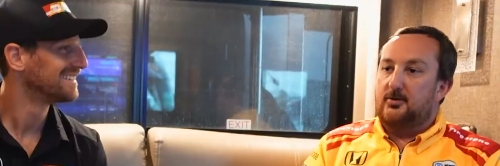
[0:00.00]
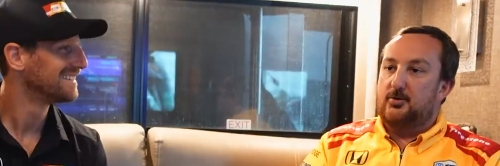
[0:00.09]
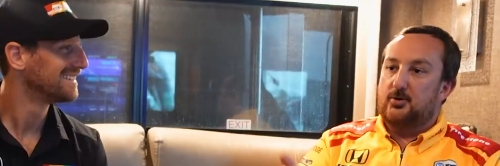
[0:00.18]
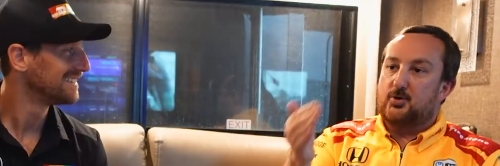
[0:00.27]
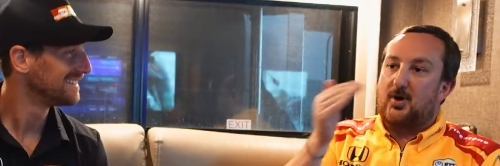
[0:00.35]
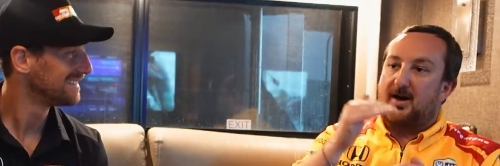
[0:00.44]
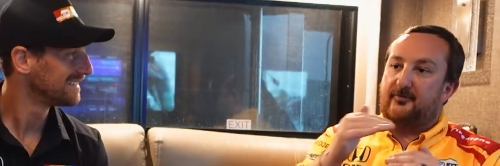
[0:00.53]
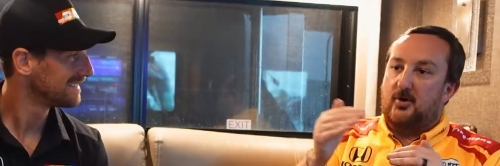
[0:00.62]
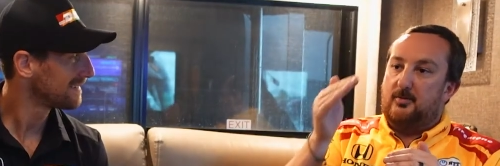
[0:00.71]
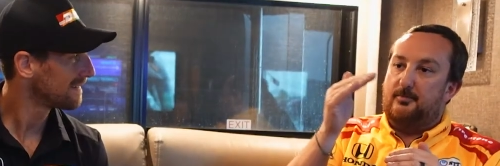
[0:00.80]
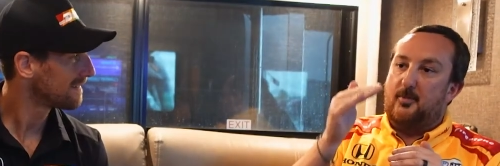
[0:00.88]
Speaker 1: you drive
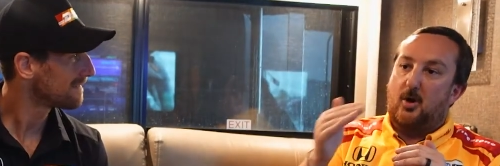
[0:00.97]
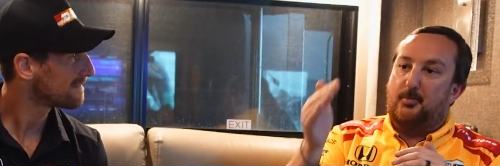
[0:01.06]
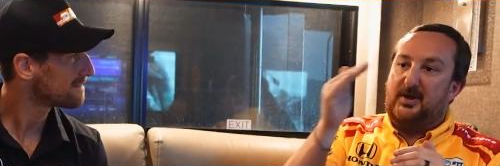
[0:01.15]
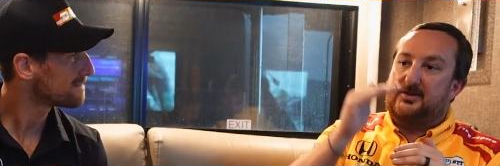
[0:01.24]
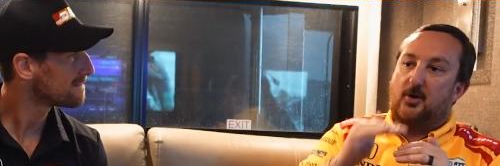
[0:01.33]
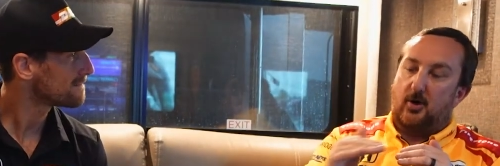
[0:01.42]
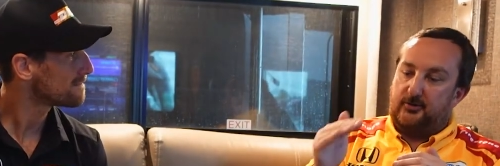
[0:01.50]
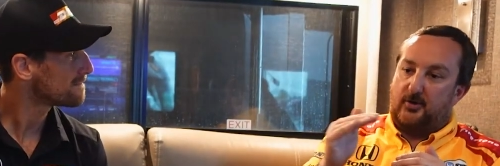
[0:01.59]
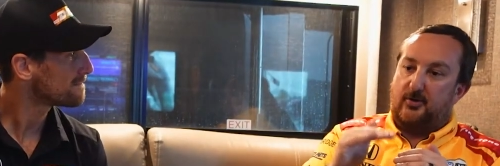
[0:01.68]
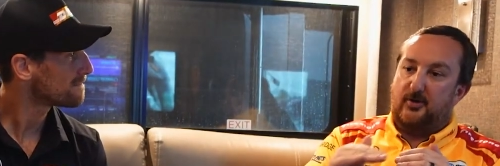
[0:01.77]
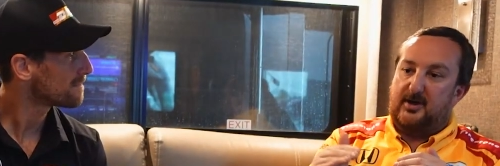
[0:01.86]
a, a bit
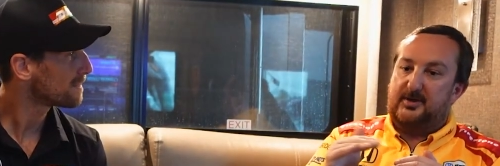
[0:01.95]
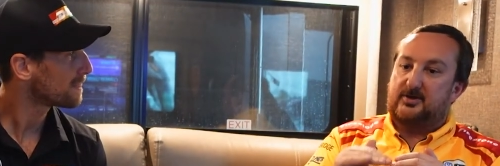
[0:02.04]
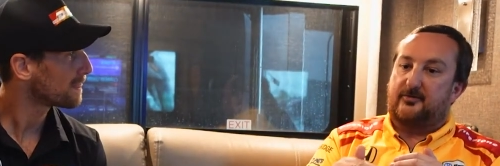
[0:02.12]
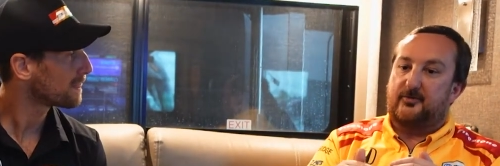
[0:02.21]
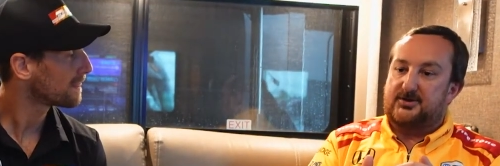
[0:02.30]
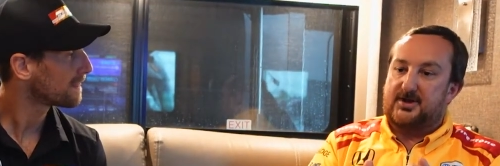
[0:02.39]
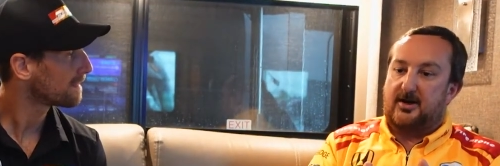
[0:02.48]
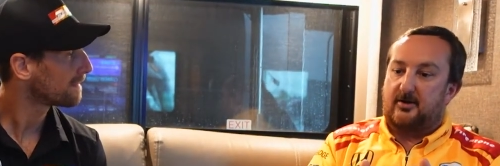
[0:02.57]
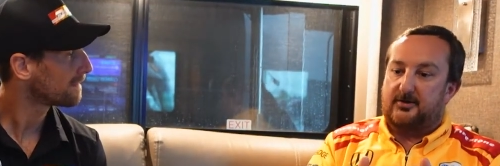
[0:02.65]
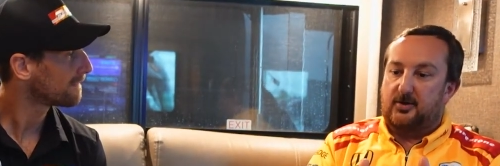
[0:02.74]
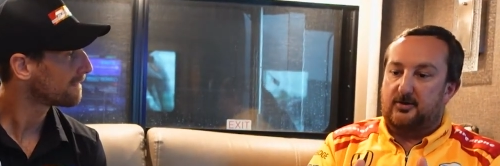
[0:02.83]
under the limit of the
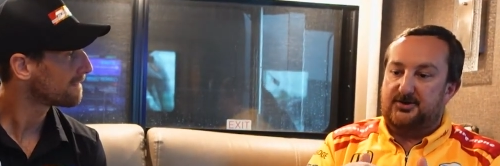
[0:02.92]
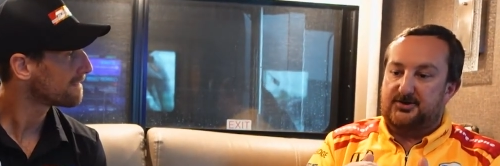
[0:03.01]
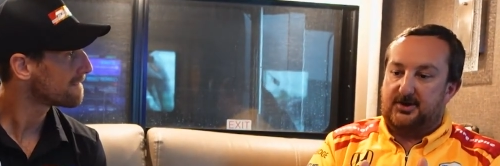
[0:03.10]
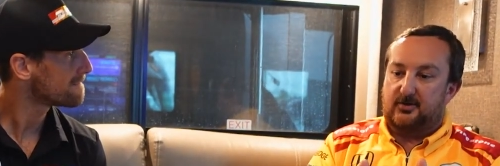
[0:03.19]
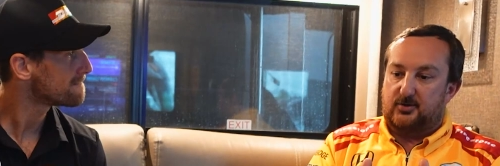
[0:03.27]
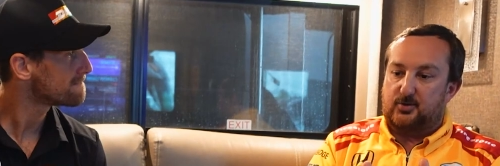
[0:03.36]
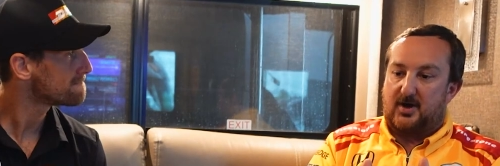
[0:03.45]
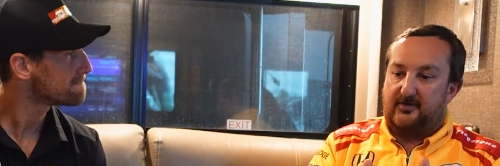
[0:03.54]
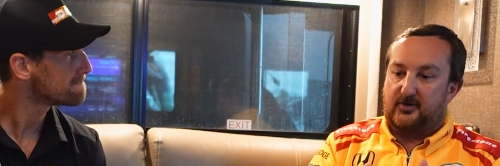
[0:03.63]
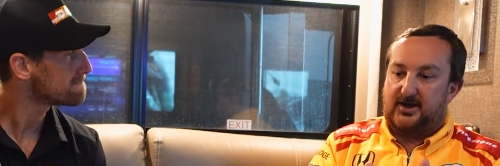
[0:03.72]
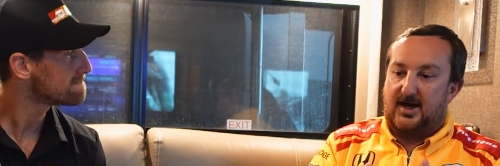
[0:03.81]
tire, and the only thing the
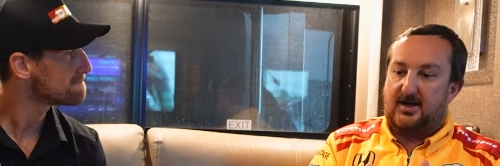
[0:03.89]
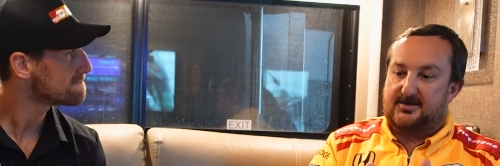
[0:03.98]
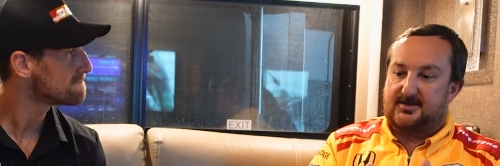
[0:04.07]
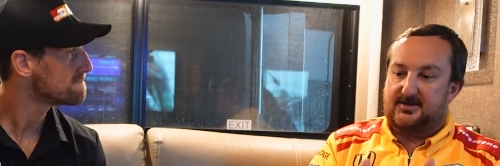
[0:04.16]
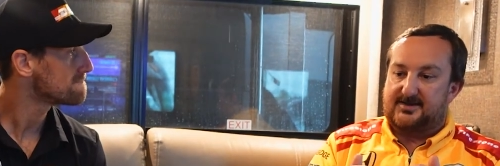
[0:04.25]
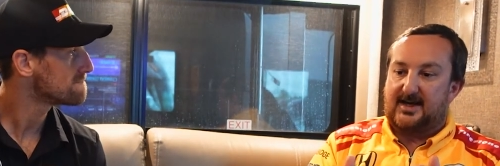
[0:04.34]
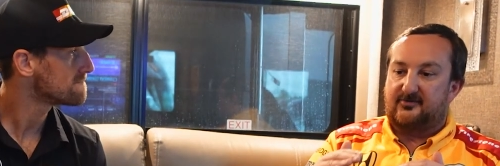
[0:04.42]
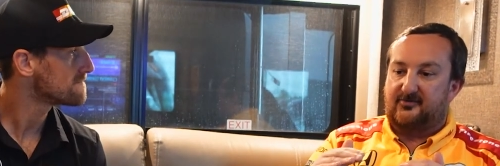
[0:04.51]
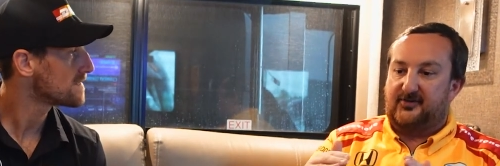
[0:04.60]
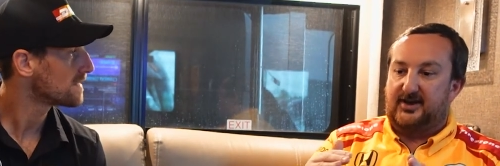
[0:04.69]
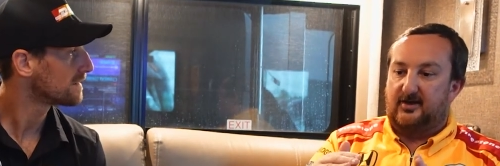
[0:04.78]
driver gets is that
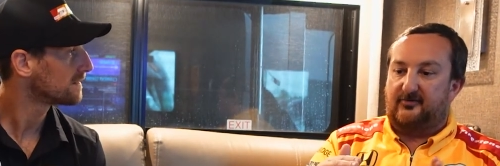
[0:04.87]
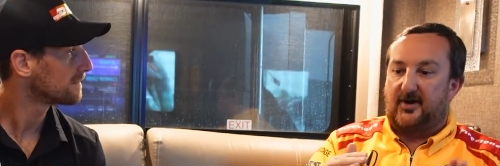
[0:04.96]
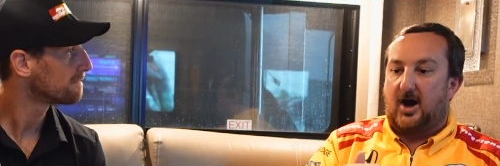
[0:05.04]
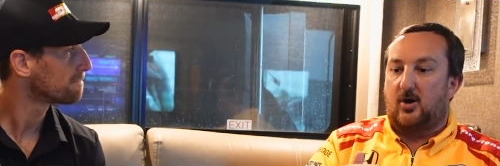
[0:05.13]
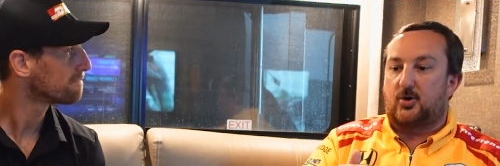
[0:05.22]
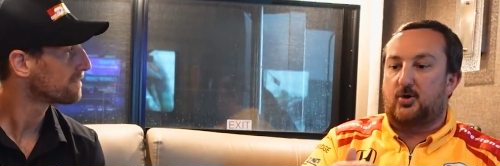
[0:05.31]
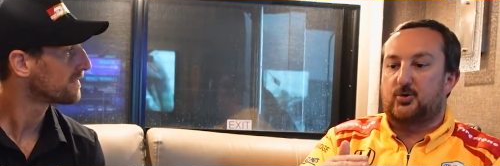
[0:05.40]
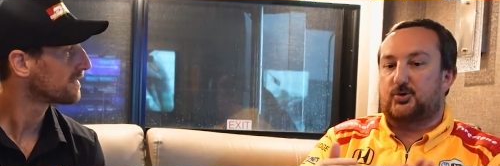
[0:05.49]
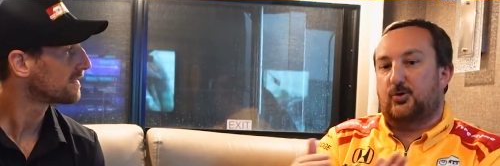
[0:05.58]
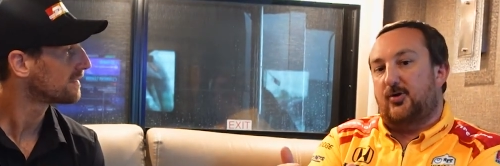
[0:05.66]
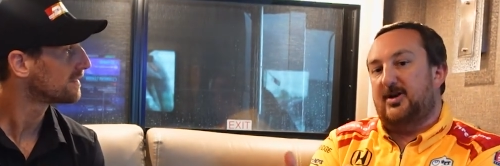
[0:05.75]
feel of how
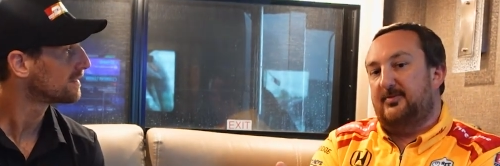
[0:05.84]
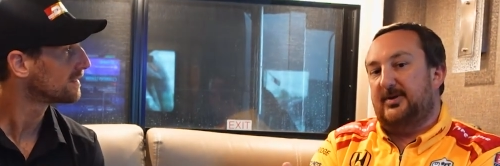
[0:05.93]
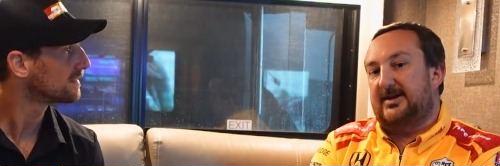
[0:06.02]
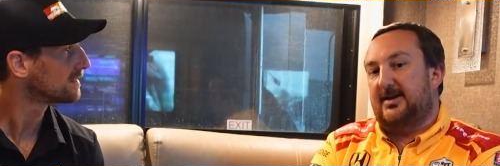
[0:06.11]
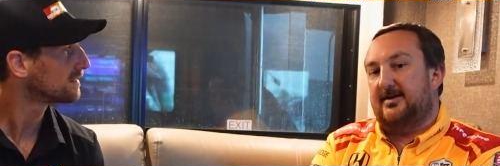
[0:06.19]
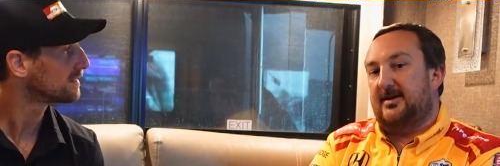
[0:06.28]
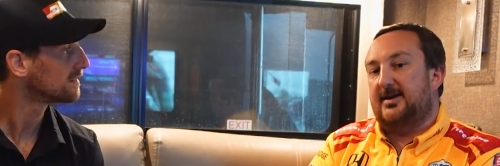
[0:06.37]
close to the limit can they